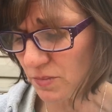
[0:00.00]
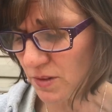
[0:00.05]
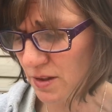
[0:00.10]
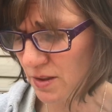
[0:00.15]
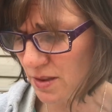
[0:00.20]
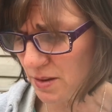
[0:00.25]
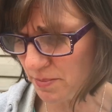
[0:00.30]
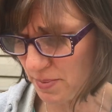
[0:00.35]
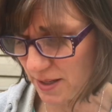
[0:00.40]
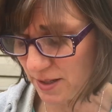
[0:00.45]

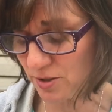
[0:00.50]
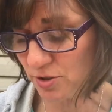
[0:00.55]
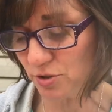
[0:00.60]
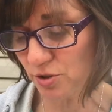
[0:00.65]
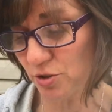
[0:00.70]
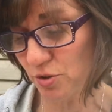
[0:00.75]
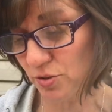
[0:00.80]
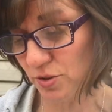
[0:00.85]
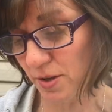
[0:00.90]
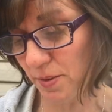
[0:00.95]
The picture
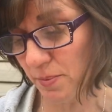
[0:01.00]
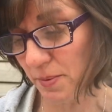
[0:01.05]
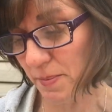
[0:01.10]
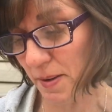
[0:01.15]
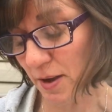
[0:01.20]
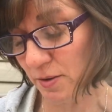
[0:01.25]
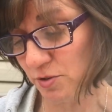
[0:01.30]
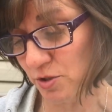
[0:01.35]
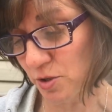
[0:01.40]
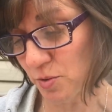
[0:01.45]
shows up
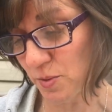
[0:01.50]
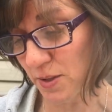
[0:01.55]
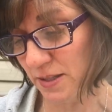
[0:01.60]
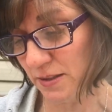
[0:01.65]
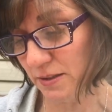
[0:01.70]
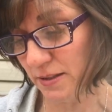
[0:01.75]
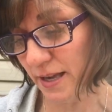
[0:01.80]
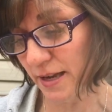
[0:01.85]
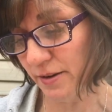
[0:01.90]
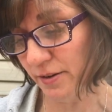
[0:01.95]
about 2
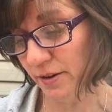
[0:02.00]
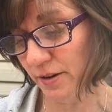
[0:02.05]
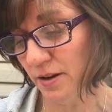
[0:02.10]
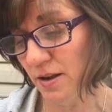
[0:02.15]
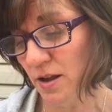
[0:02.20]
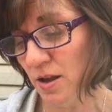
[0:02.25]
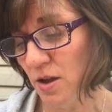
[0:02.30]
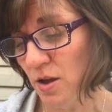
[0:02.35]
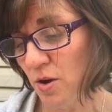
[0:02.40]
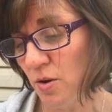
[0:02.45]
weeks later,
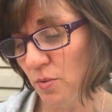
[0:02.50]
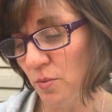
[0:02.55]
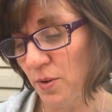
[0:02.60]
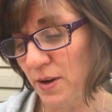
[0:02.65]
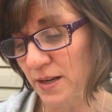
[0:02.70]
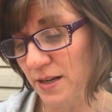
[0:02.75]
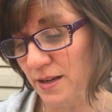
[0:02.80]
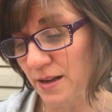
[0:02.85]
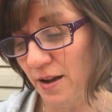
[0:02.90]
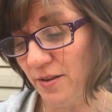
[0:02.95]

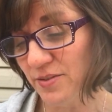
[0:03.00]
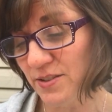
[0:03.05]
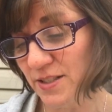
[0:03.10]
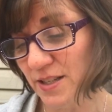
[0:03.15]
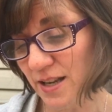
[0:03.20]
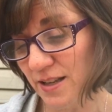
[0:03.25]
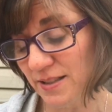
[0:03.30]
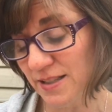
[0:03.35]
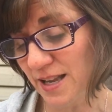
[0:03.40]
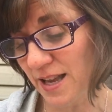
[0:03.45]
when enough
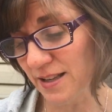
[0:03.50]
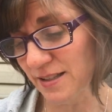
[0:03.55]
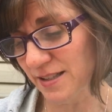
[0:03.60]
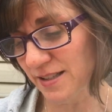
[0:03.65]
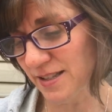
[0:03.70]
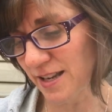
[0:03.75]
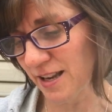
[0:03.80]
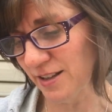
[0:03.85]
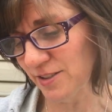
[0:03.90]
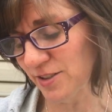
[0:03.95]
dust has
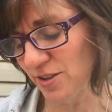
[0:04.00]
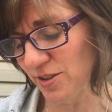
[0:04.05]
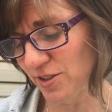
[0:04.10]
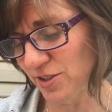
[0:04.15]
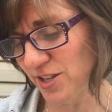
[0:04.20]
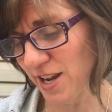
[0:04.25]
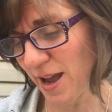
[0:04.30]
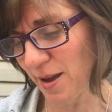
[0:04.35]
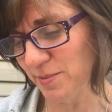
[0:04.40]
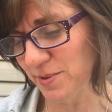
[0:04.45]
stuck to the
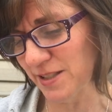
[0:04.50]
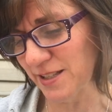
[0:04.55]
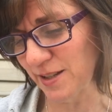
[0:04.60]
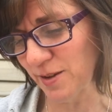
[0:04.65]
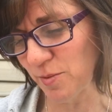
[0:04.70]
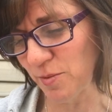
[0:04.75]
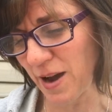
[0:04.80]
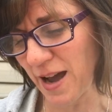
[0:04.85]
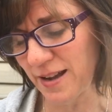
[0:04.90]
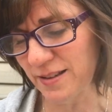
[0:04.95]

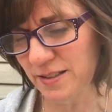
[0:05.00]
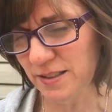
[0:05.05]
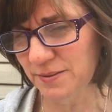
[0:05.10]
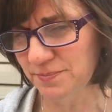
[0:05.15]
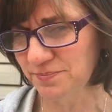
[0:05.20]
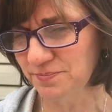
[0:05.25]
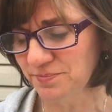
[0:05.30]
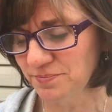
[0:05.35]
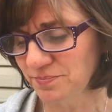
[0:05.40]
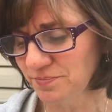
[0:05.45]
chapstick wax,
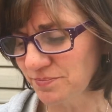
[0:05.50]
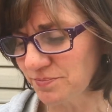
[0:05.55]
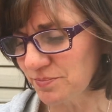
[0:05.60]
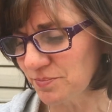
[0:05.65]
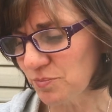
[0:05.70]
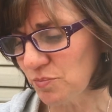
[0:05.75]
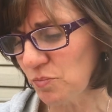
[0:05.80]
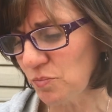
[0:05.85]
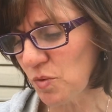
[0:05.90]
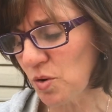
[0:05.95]

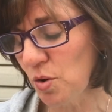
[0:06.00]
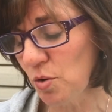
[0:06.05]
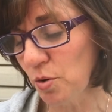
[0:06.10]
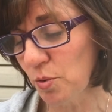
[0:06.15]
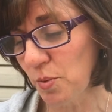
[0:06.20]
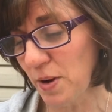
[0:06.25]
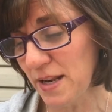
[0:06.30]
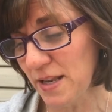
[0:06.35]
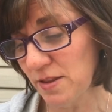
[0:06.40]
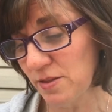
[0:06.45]
or
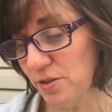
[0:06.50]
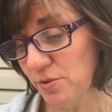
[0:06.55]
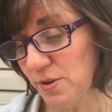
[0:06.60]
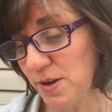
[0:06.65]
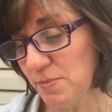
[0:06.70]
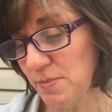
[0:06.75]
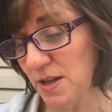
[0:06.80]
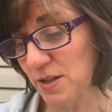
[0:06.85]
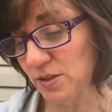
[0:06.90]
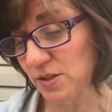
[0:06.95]
waiting 3
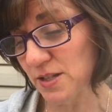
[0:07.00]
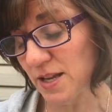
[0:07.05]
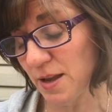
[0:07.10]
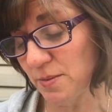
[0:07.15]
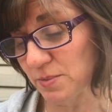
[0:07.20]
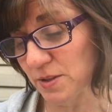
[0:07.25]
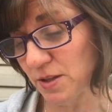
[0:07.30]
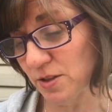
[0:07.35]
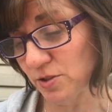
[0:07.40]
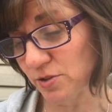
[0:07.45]
months to
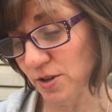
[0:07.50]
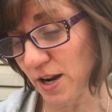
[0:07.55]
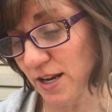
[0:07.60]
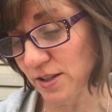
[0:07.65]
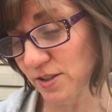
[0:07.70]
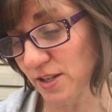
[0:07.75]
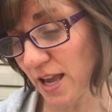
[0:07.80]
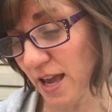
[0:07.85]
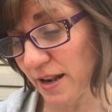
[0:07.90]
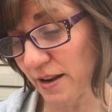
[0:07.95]
empty the
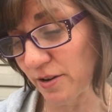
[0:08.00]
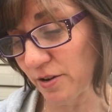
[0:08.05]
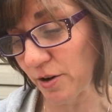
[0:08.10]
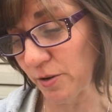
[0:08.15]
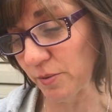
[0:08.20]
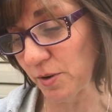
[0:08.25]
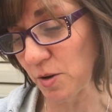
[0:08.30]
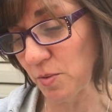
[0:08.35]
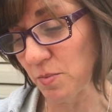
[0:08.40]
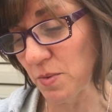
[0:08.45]
trash can in our
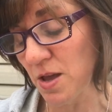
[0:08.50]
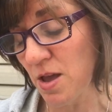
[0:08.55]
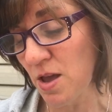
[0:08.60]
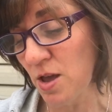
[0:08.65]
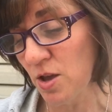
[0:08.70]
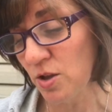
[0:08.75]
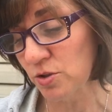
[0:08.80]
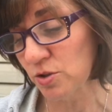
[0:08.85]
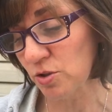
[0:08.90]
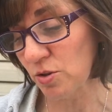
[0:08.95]
room
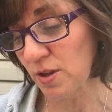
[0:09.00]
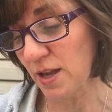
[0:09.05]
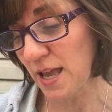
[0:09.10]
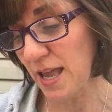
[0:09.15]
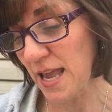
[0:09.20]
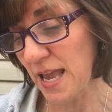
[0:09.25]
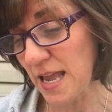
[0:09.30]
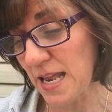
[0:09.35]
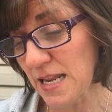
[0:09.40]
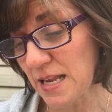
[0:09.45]
so that
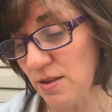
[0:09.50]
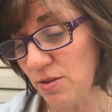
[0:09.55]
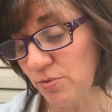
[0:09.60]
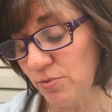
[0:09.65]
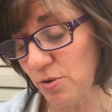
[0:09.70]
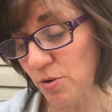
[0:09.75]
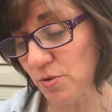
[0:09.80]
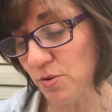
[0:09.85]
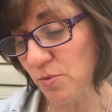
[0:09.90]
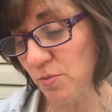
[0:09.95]
any
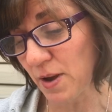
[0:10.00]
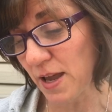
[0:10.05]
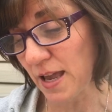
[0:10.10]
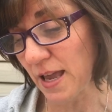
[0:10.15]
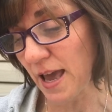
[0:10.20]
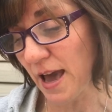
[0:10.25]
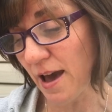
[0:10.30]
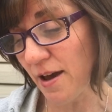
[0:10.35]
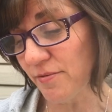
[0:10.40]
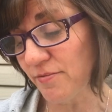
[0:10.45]
thrown away
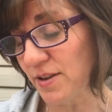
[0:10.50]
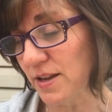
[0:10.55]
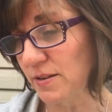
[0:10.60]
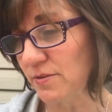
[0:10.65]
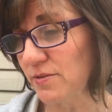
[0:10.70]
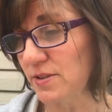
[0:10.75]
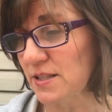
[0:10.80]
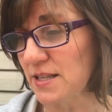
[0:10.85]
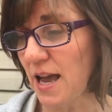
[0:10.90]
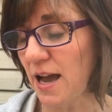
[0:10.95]
half-eaten
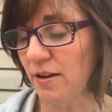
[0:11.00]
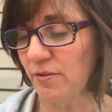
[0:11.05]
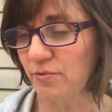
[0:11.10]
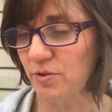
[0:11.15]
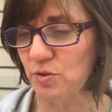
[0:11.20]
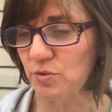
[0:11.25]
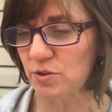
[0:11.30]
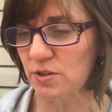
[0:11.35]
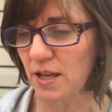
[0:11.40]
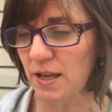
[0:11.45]
snack
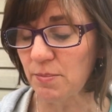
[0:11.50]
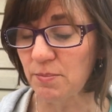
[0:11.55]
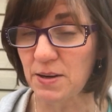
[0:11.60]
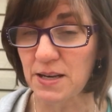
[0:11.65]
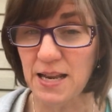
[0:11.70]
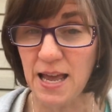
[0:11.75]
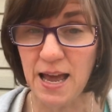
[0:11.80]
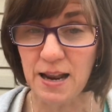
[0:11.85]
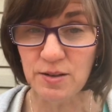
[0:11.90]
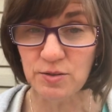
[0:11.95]
foods like
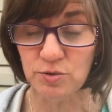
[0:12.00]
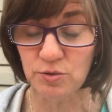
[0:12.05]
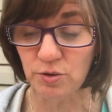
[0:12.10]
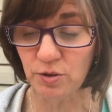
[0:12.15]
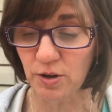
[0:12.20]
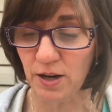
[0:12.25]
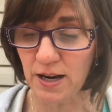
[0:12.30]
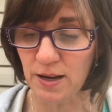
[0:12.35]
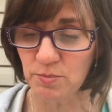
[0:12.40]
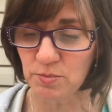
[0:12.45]
bananas or
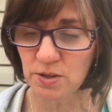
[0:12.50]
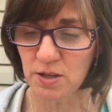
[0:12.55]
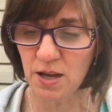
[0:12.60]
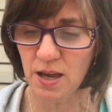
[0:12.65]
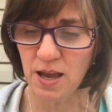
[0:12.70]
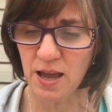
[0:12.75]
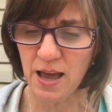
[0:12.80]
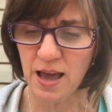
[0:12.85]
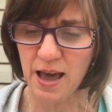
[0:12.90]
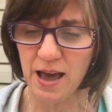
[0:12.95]
grapes
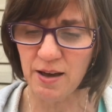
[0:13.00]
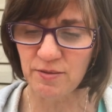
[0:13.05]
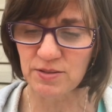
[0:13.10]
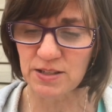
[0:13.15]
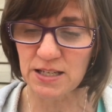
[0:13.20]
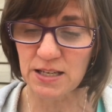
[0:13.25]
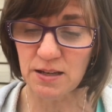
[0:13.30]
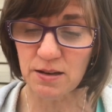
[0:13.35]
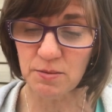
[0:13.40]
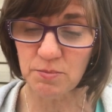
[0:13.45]
have
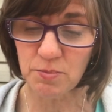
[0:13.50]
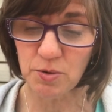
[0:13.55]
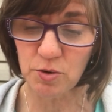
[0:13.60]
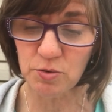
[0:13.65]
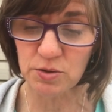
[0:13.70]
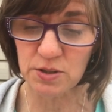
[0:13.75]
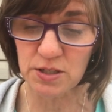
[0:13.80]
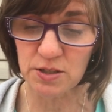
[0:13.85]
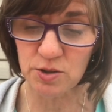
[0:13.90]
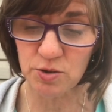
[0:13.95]

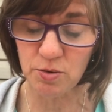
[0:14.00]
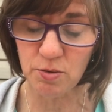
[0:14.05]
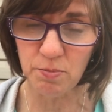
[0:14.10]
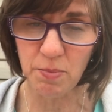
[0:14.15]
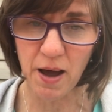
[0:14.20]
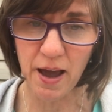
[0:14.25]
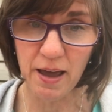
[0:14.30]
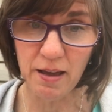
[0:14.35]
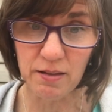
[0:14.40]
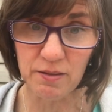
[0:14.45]
decomposed into a
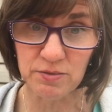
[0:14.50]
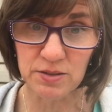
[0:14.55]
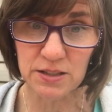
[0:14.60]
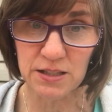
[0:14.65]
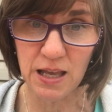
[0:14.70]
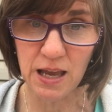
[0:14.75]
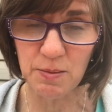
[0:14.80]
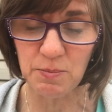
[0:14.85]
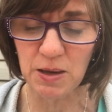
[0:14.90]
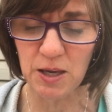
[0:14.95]
pile of
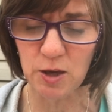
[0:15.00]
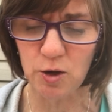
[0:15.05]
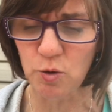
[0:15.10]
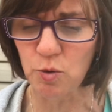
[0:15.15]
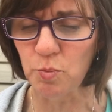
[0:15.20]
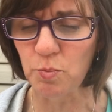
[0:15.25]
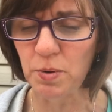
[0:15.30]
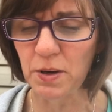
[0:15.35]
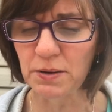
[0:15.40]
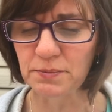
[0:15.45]
slimy
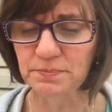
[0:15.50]
goop.